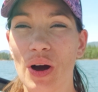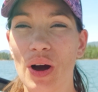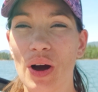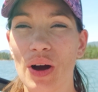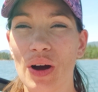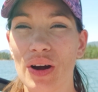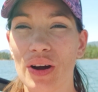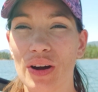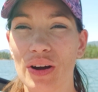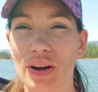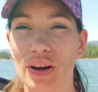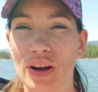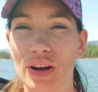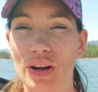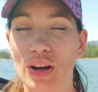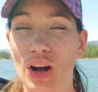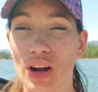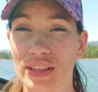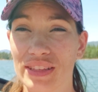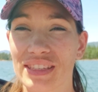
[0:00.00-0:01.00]
are
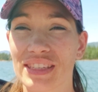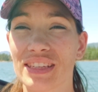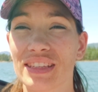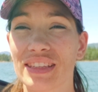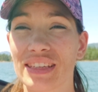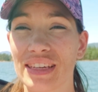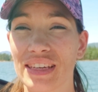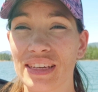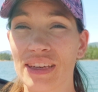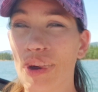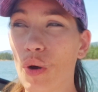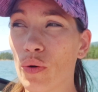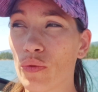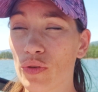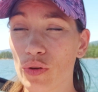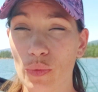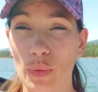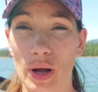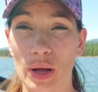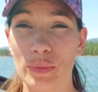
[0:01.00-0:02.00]
constantly
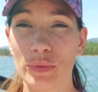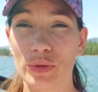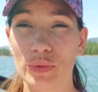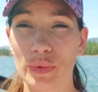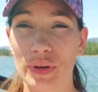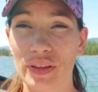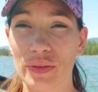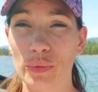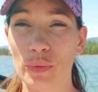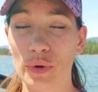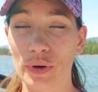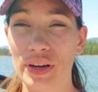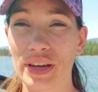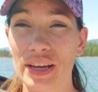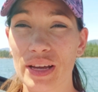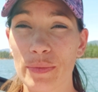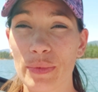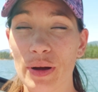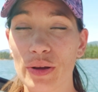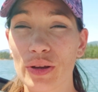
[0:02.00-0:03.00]
overwhelmed with worrying
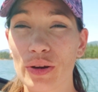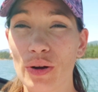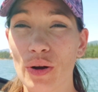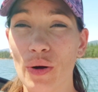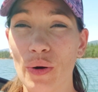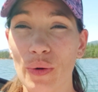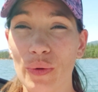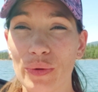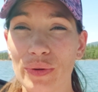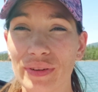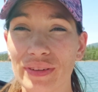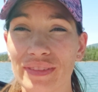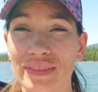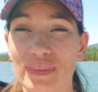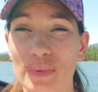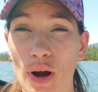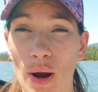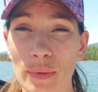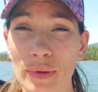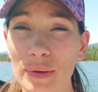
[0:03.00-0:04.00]
about your own
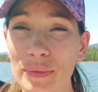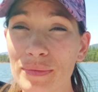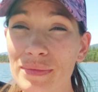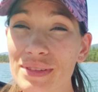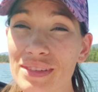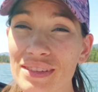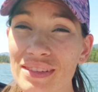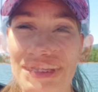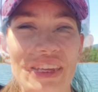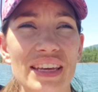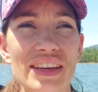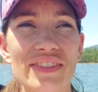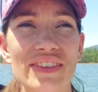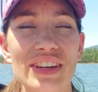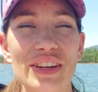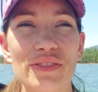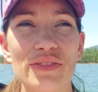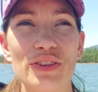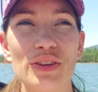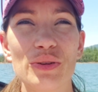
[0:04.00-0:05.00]
problems. Even
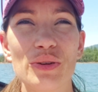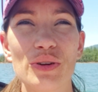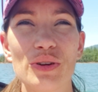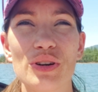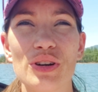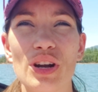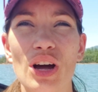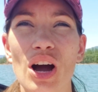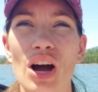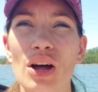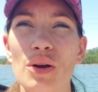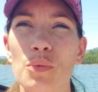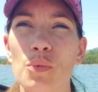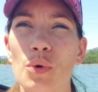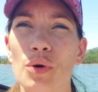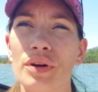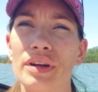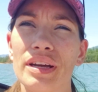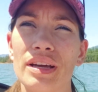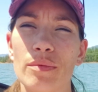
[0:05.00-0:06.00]
if you're not
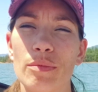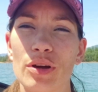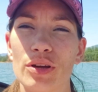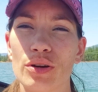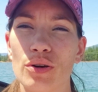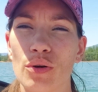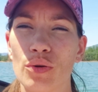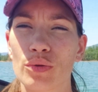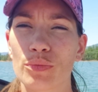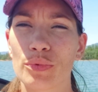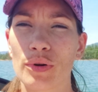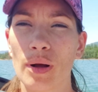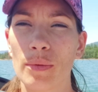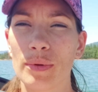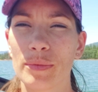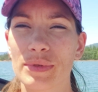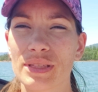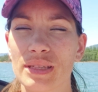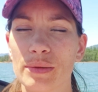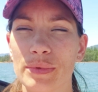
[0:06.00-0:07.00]
worrying about your own
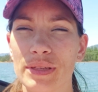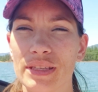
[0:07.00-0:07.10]
problems to be